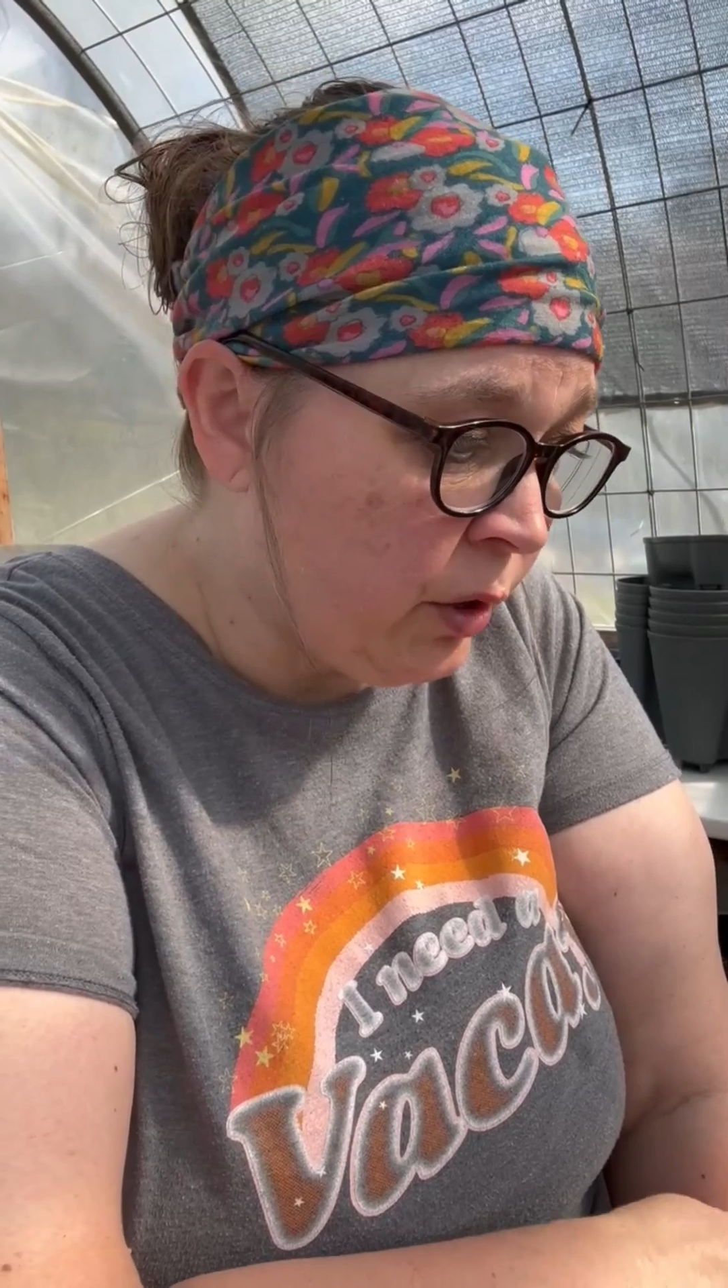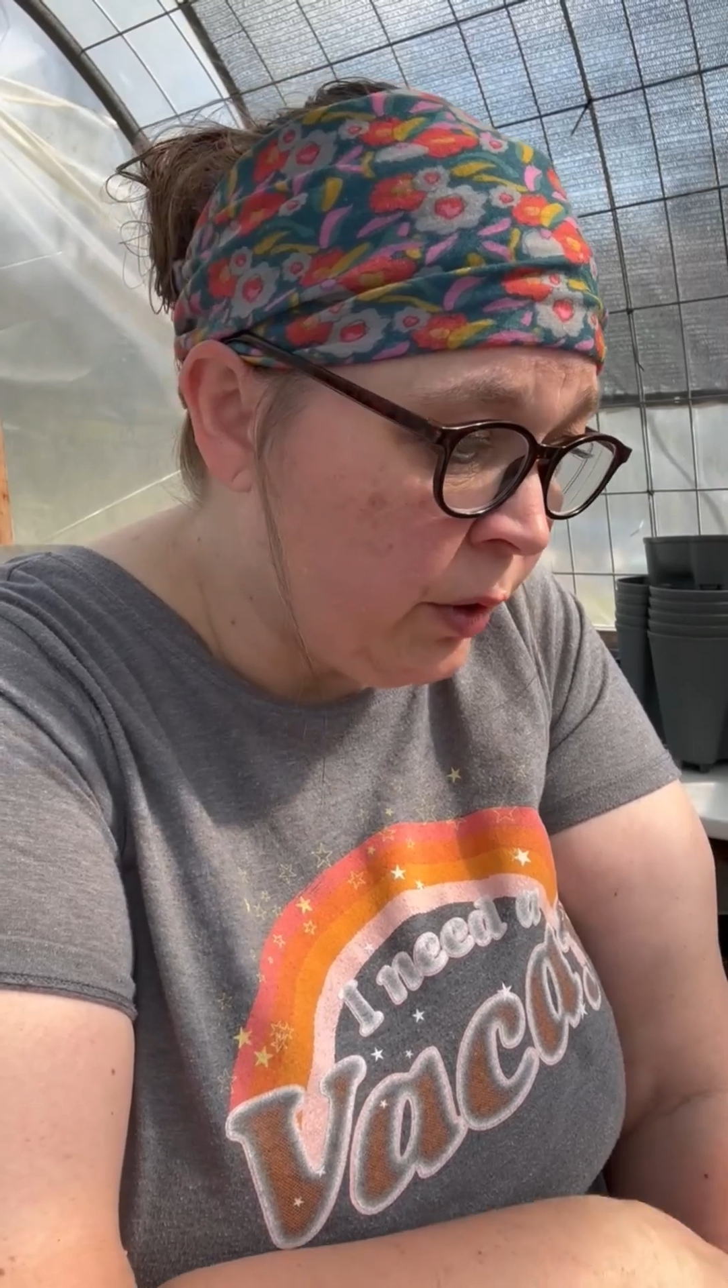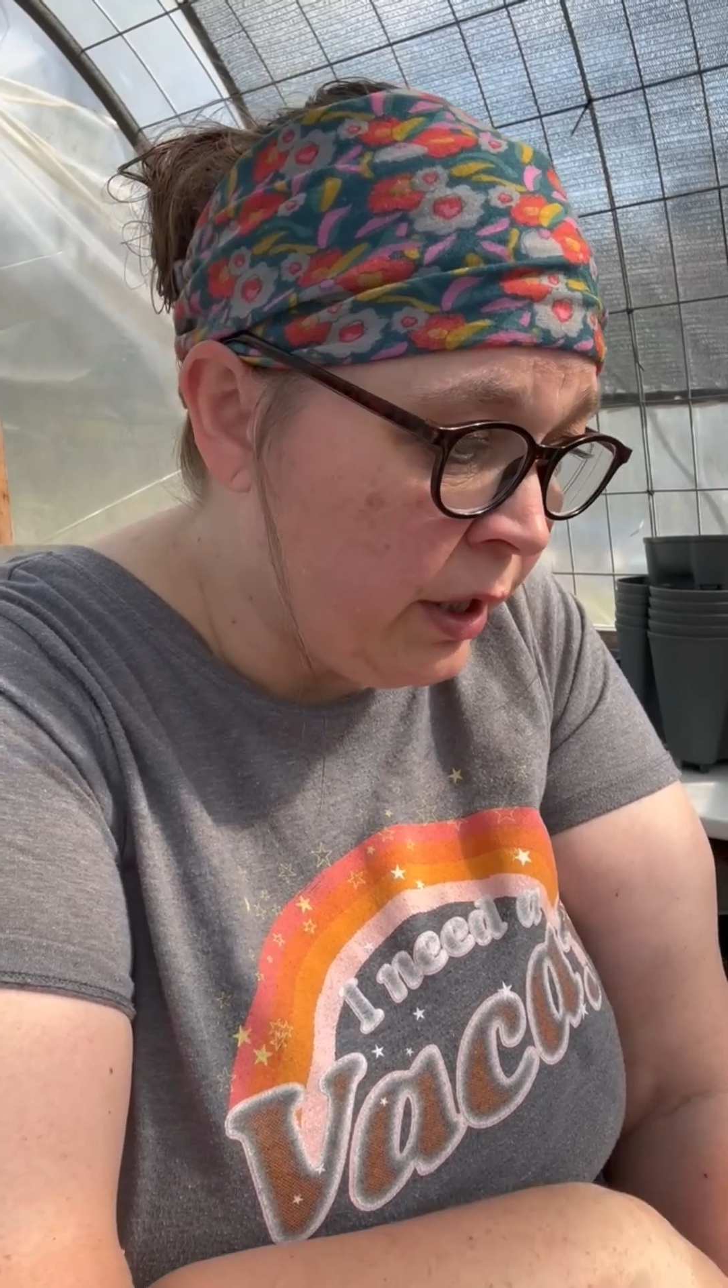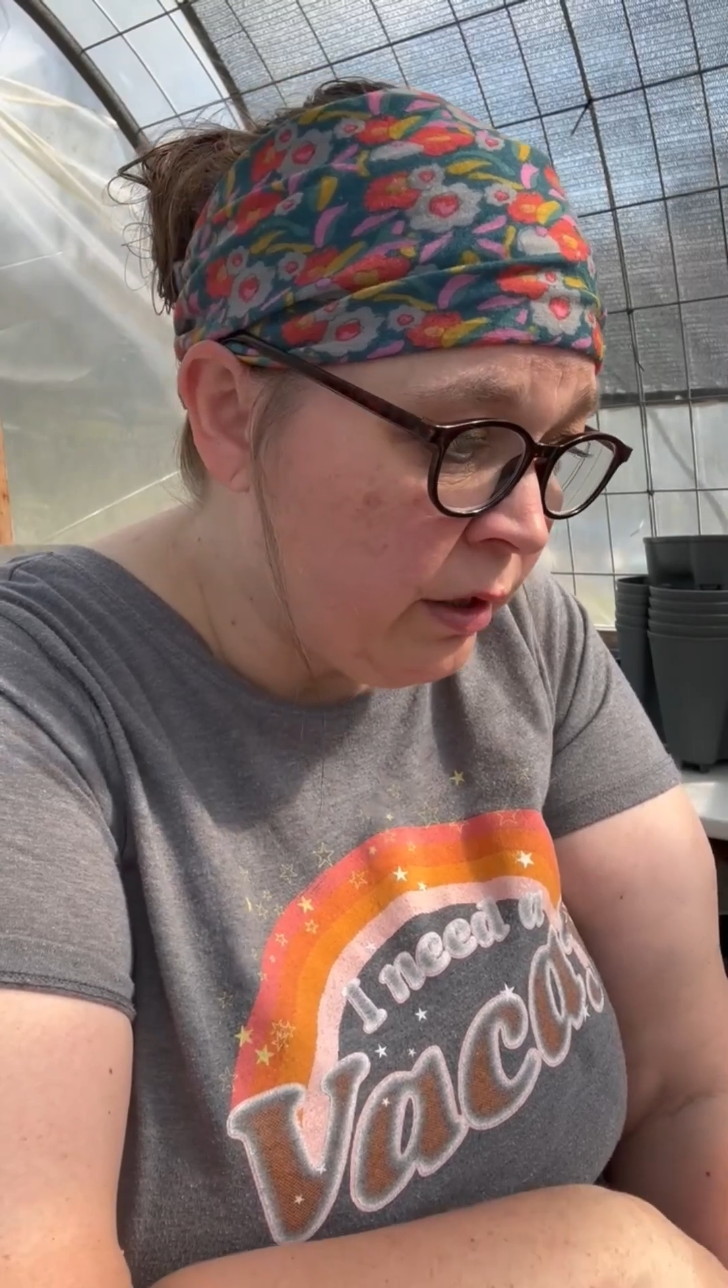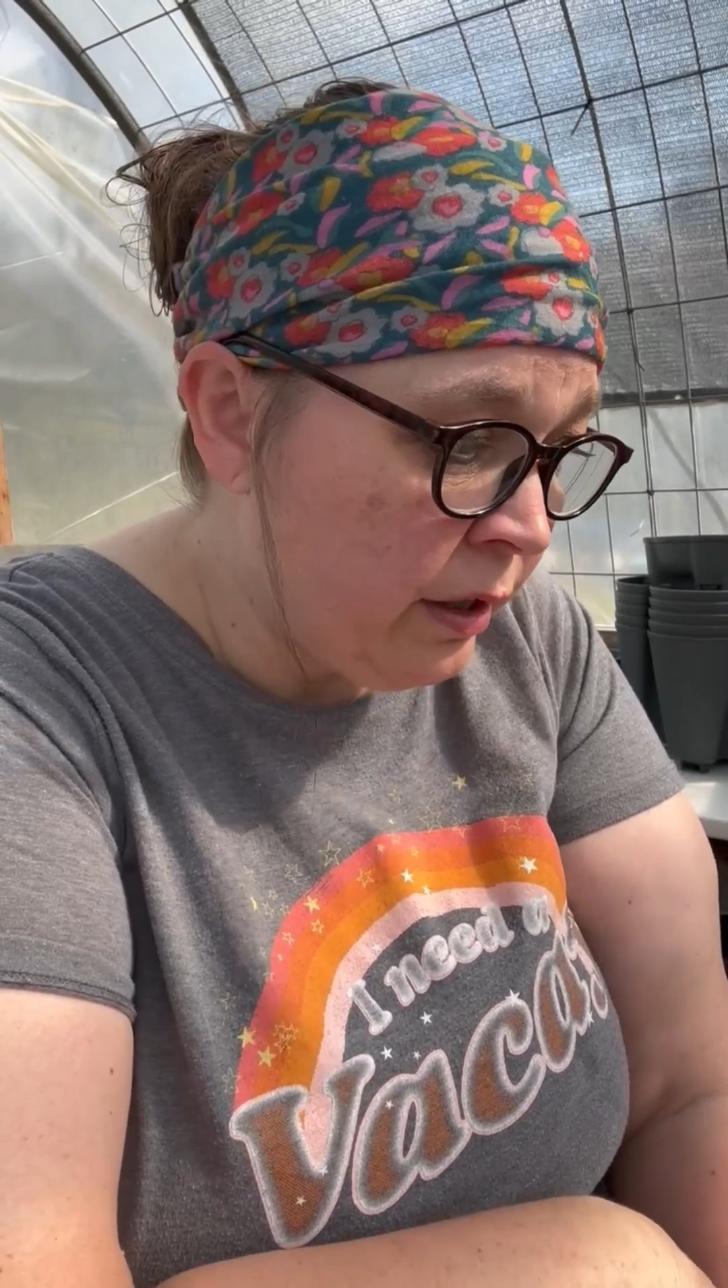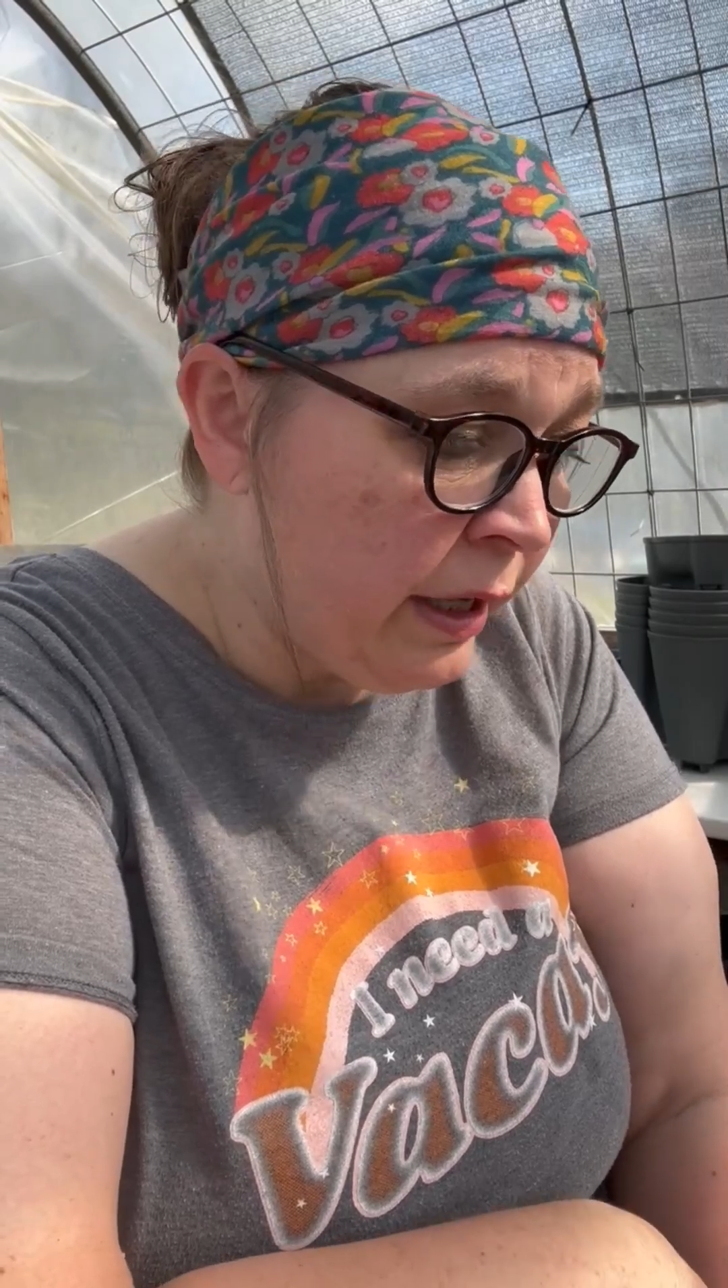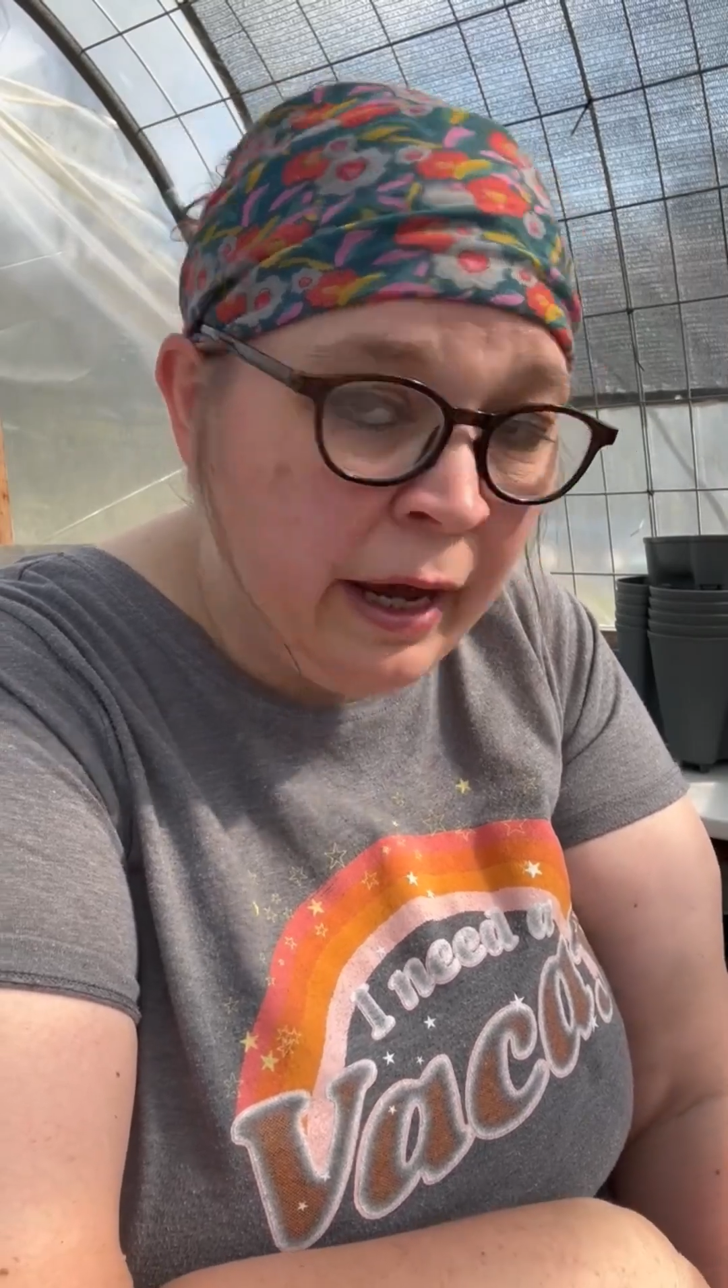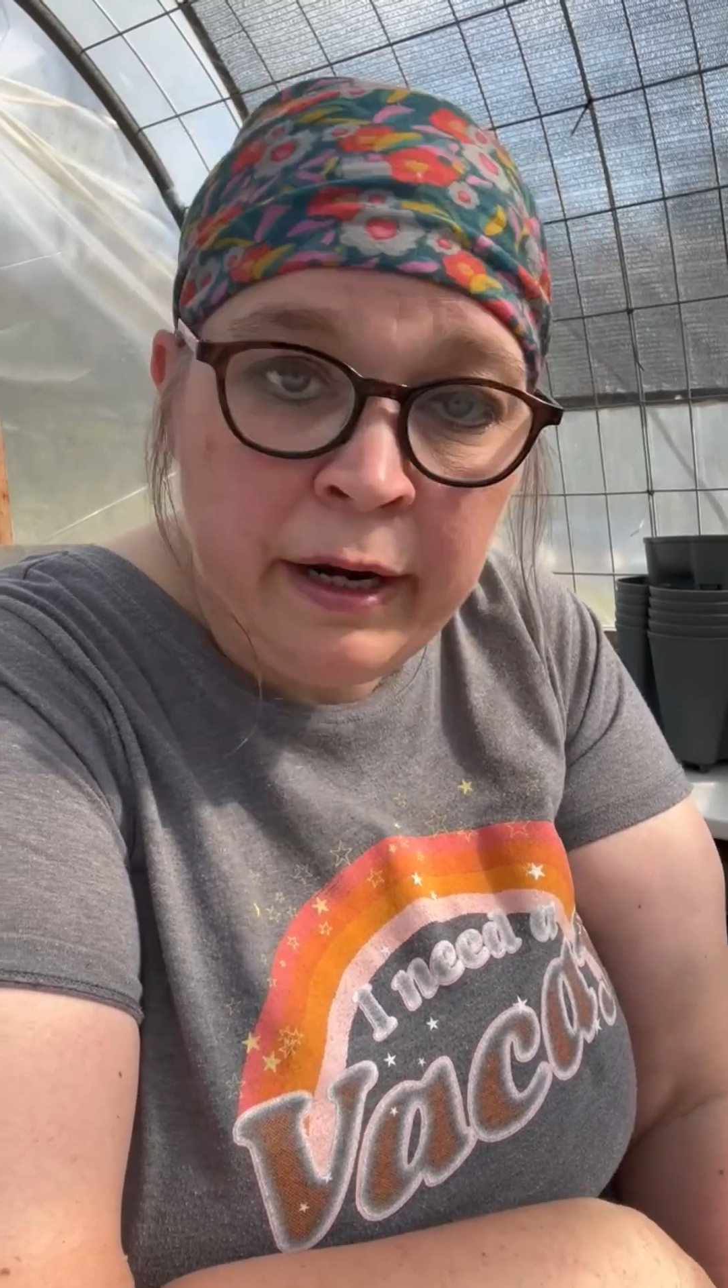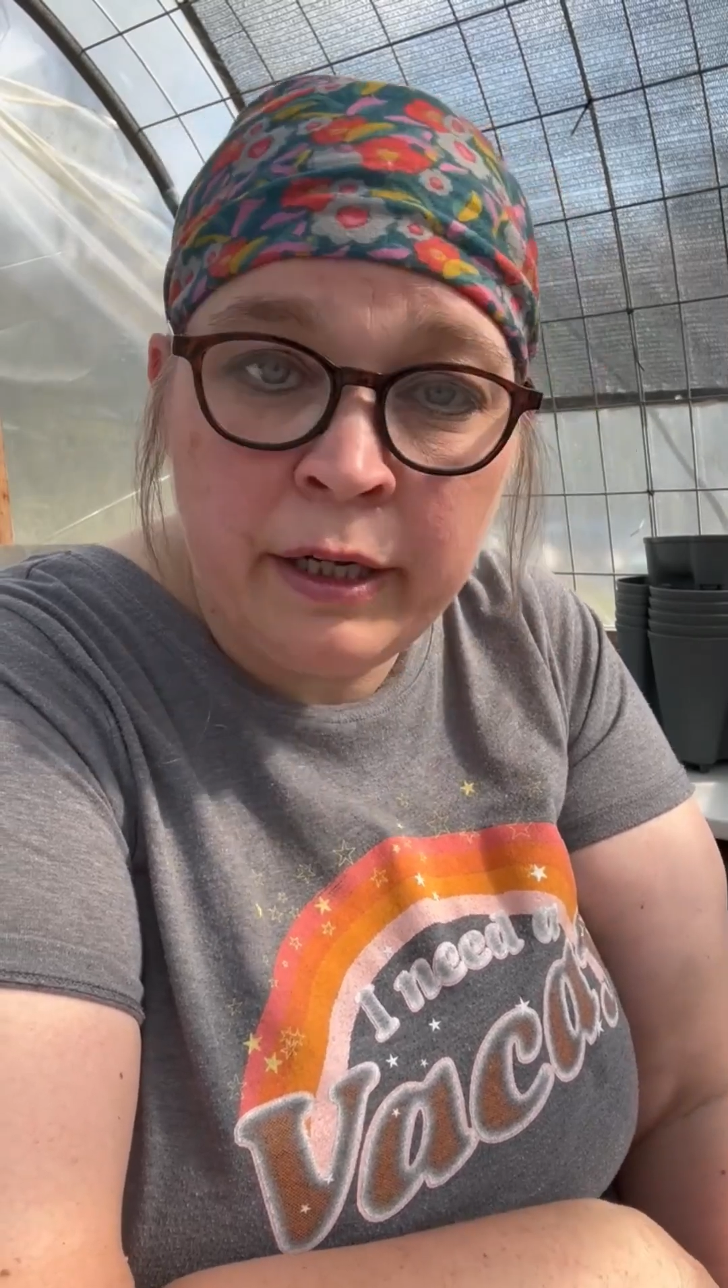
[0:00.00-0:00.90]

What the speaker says: he kind